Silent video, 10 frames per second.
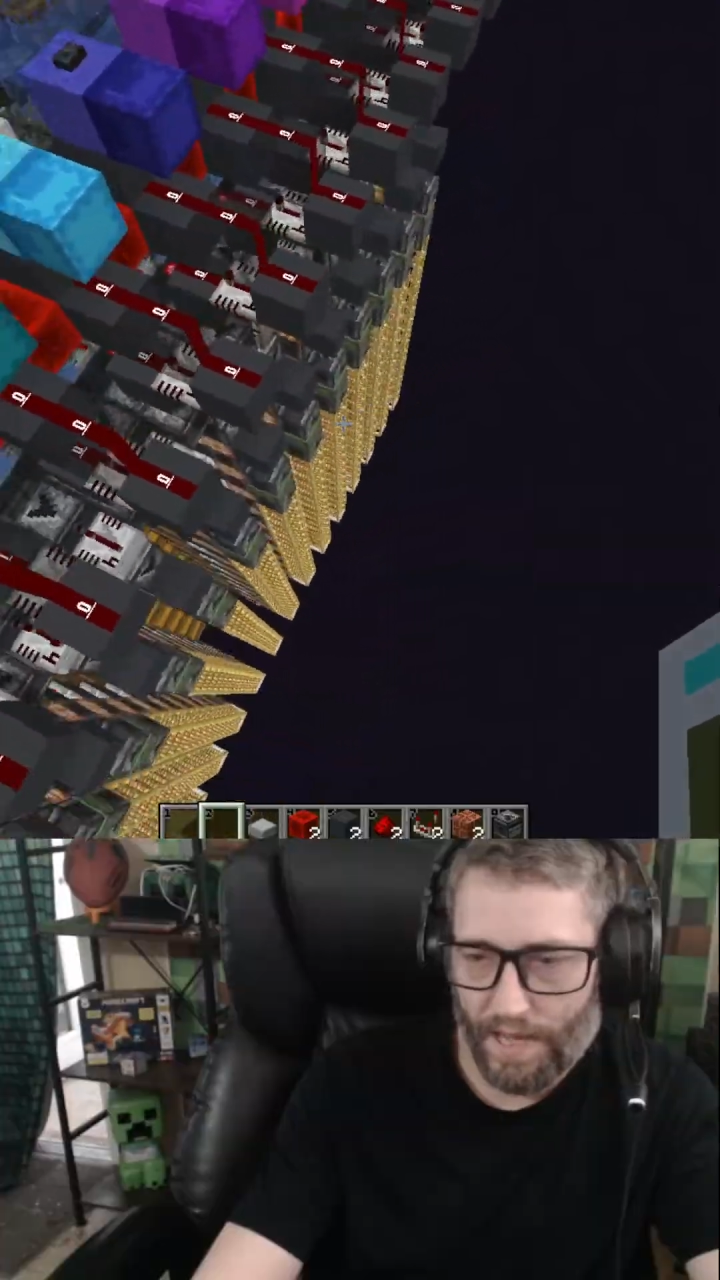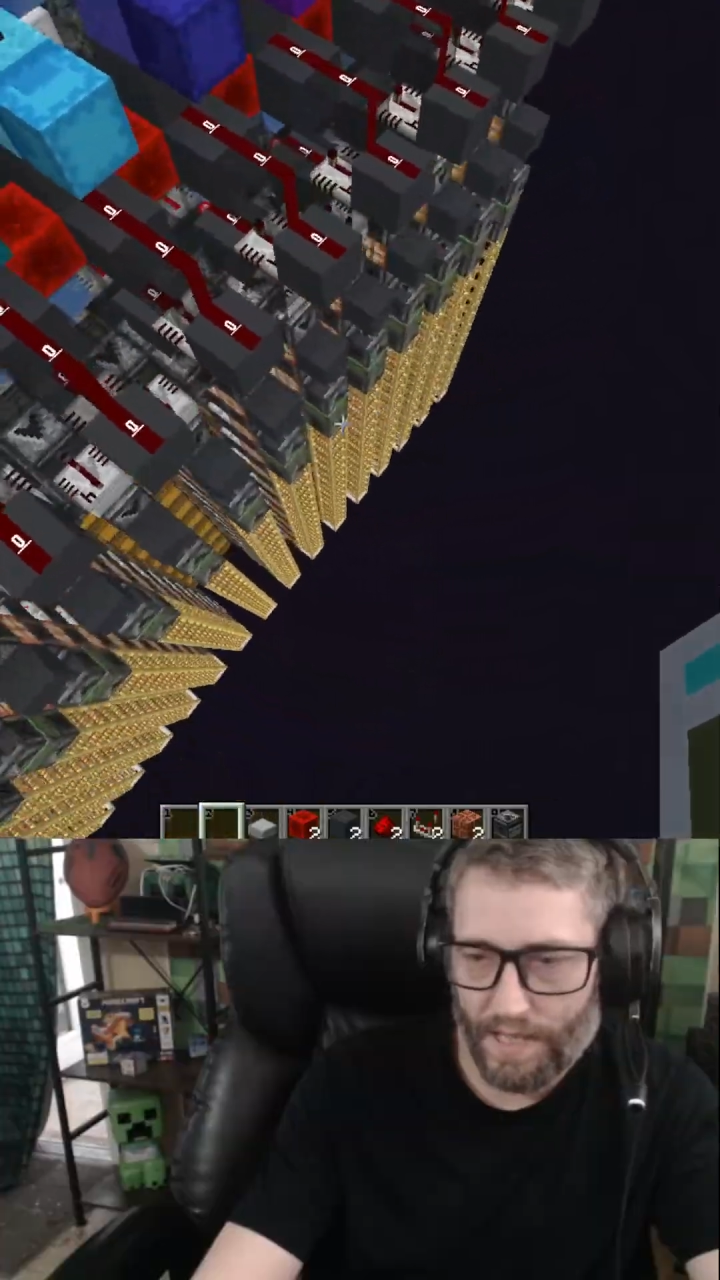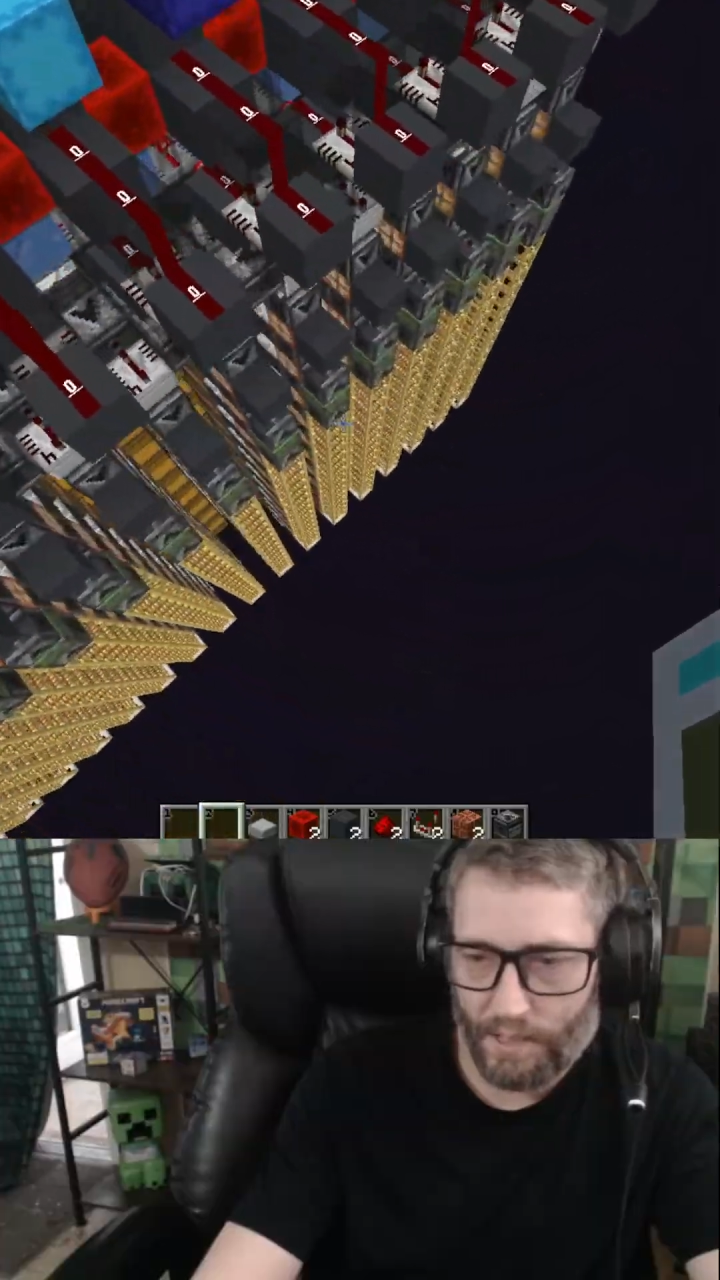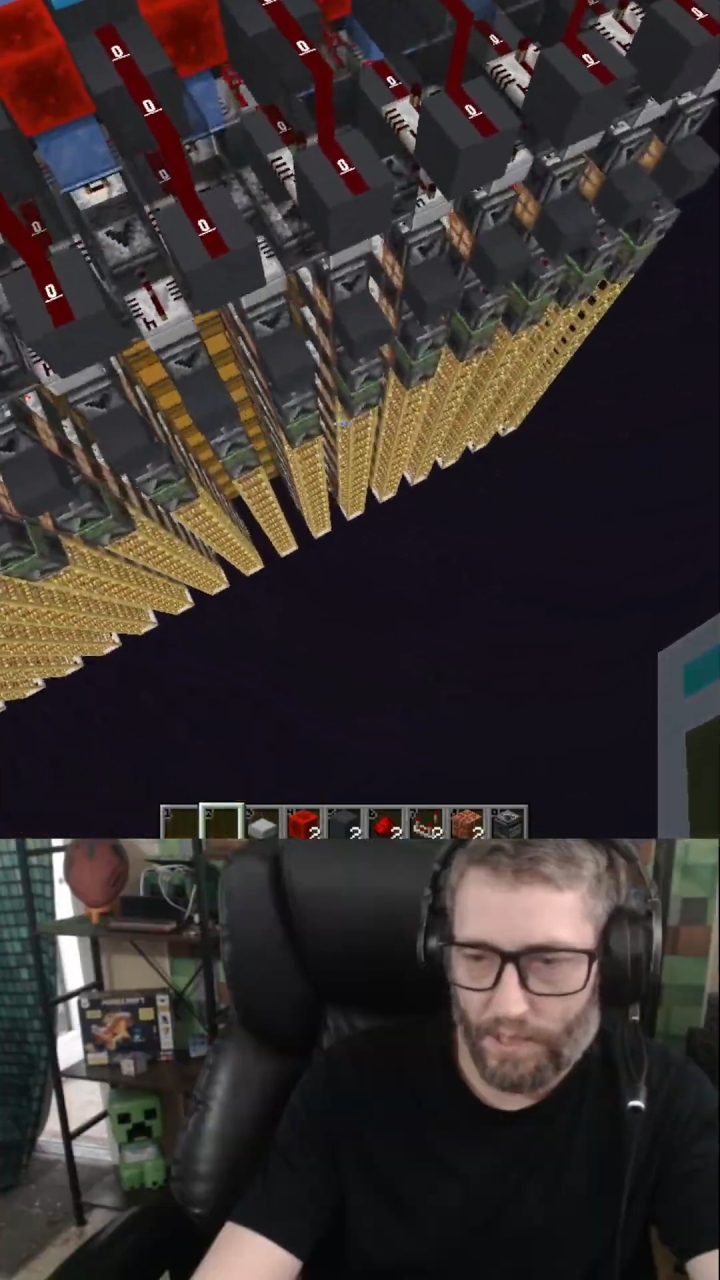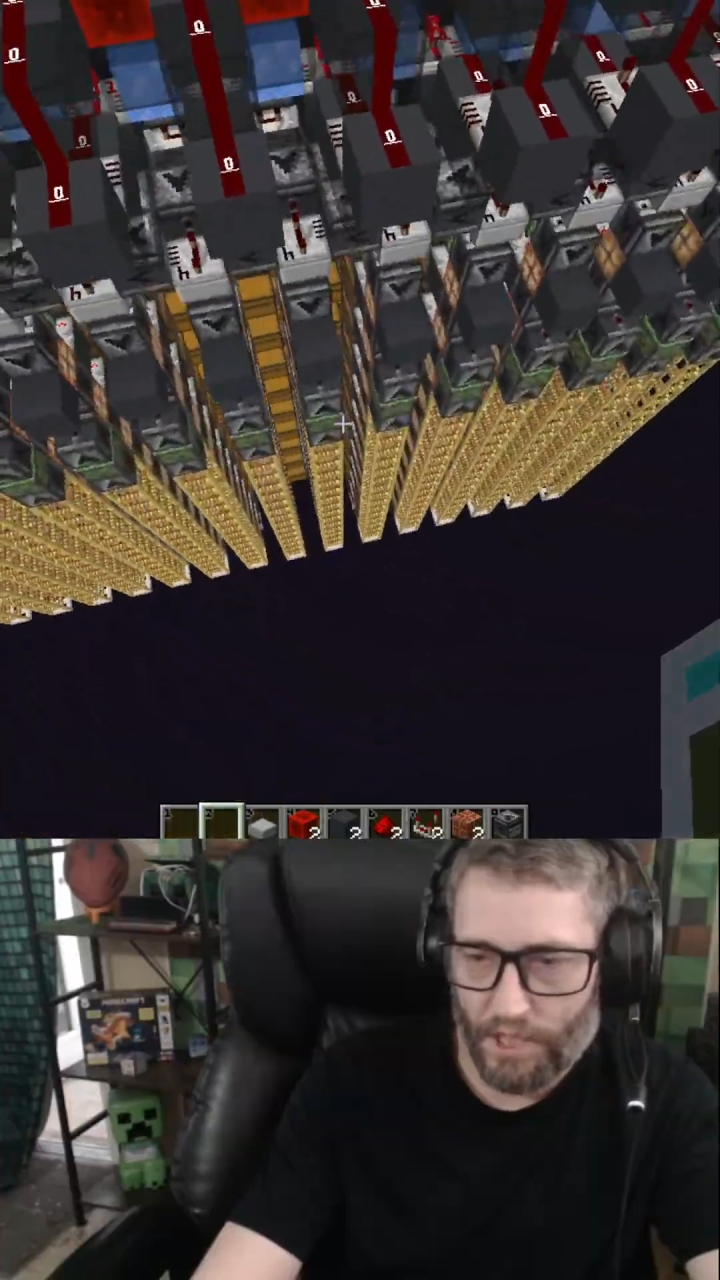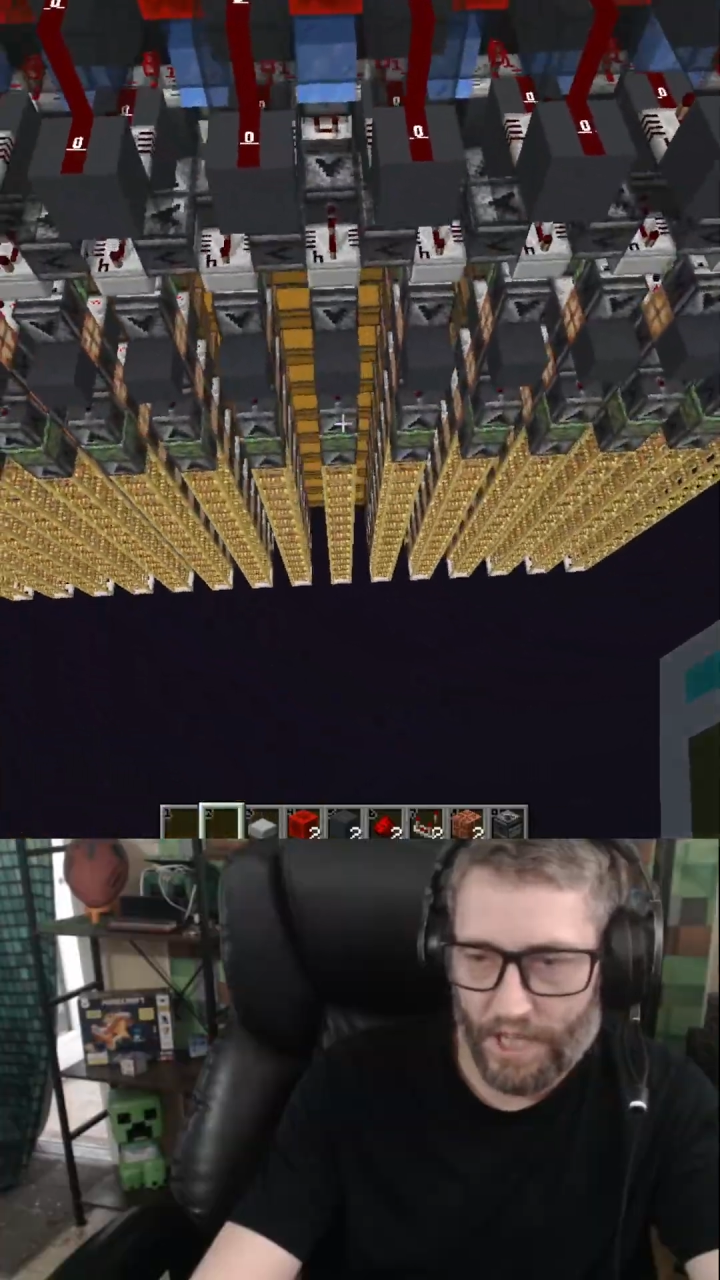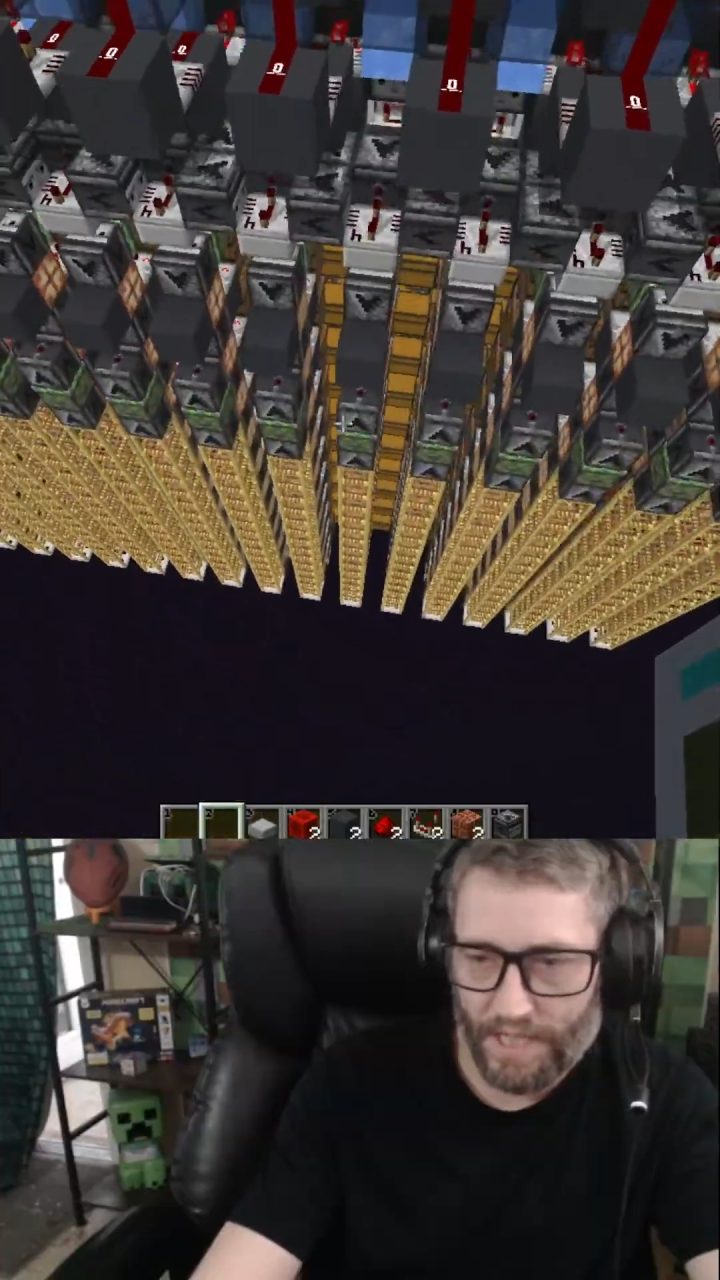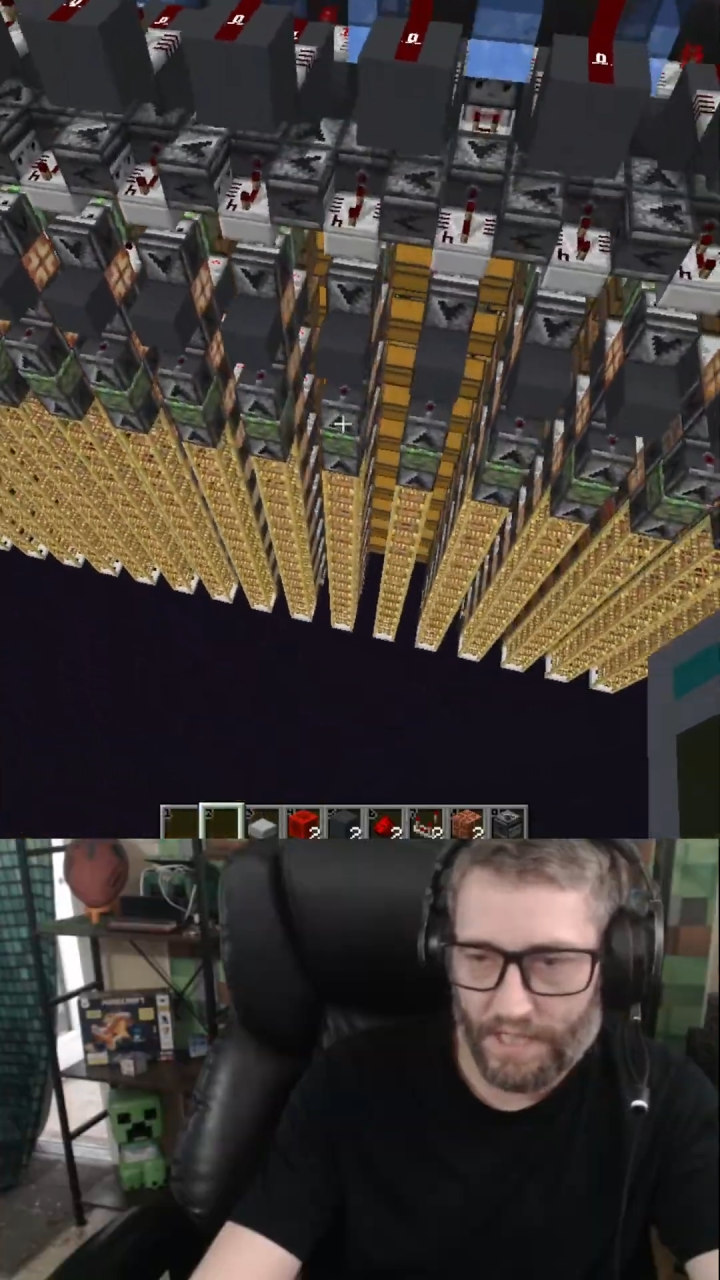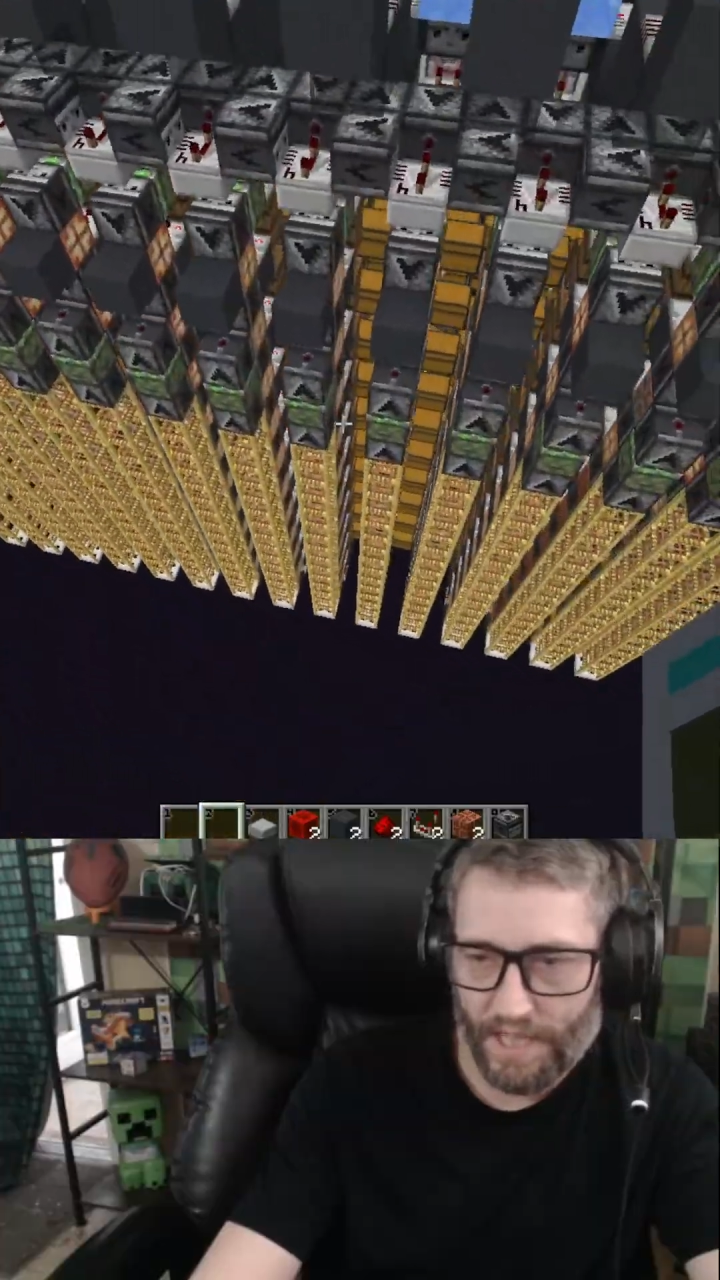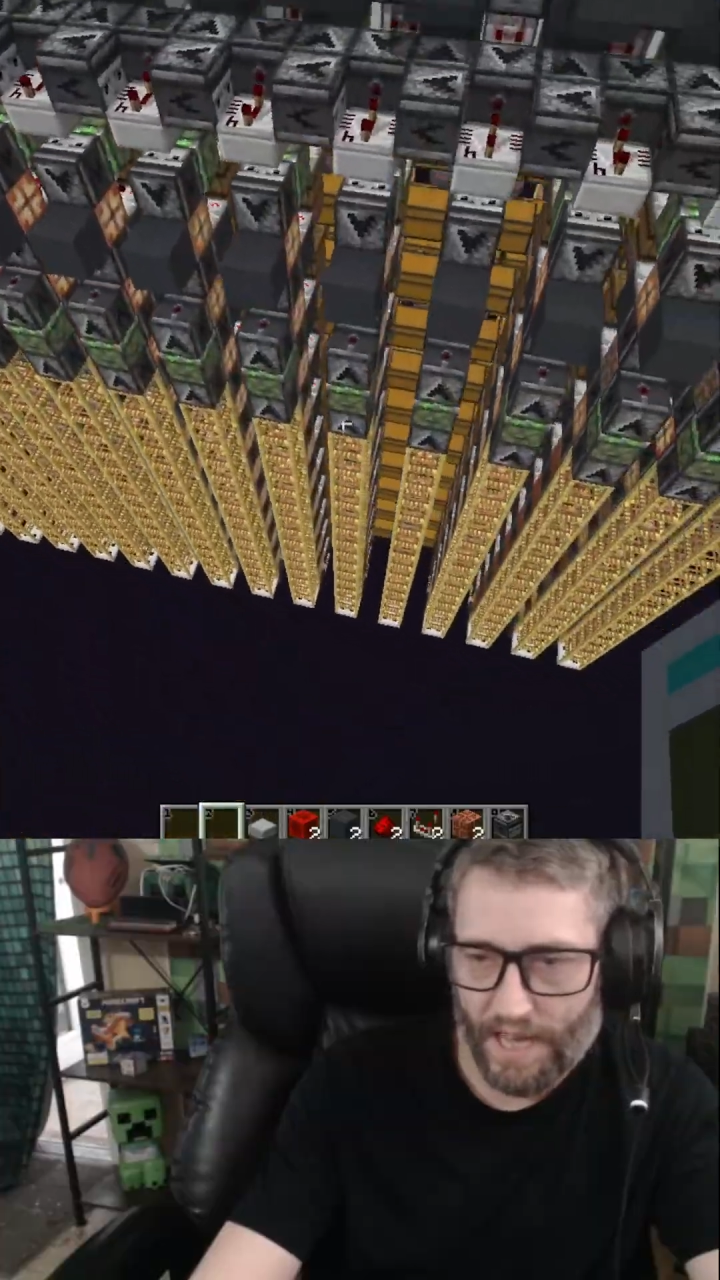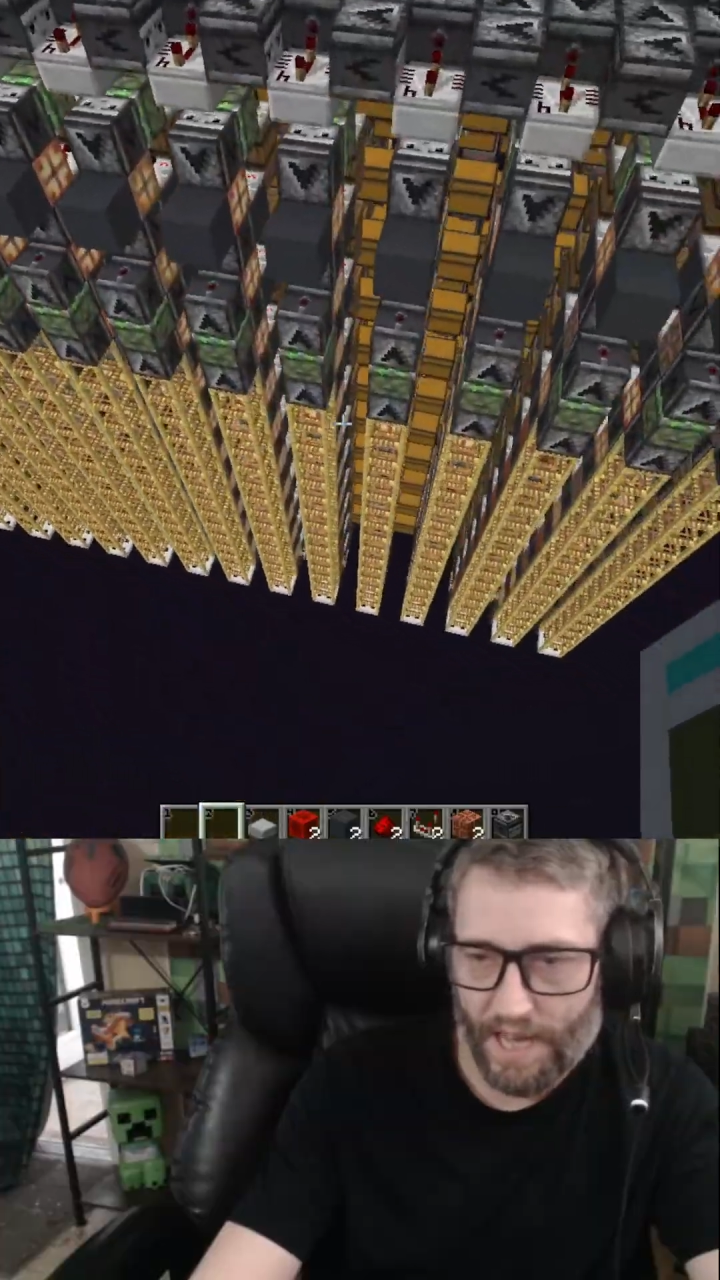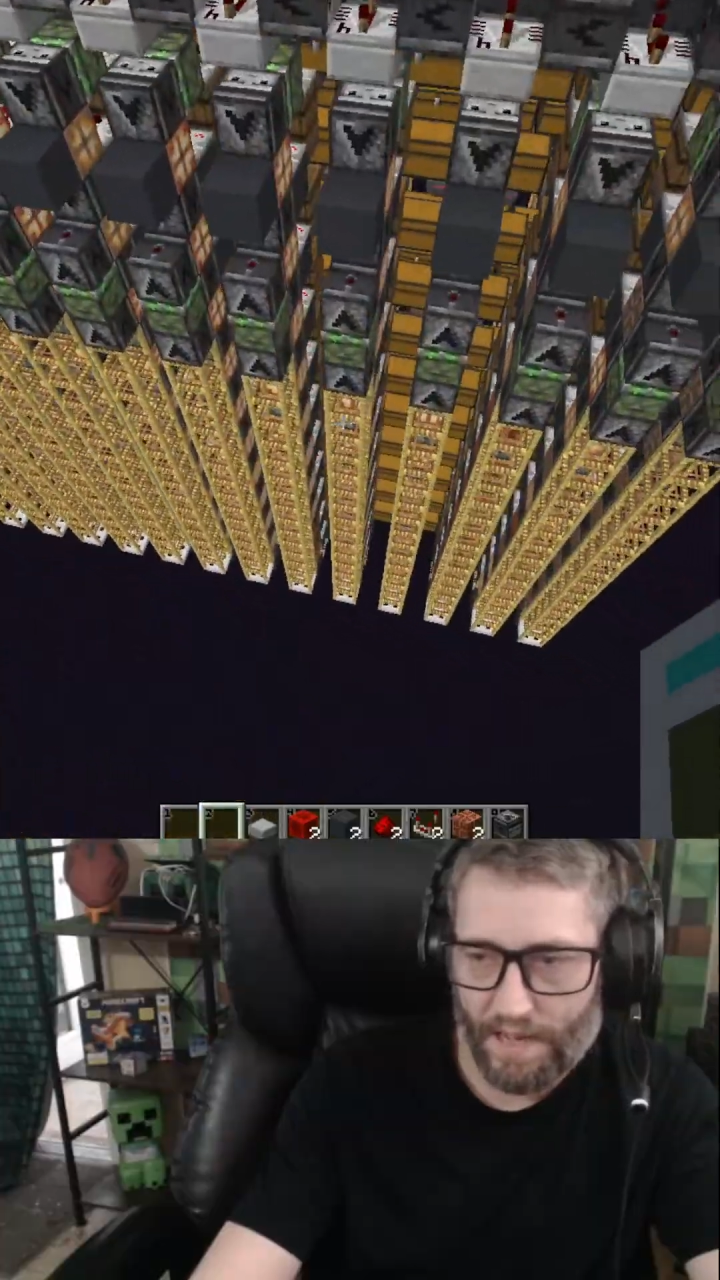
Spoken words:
Because we changed that.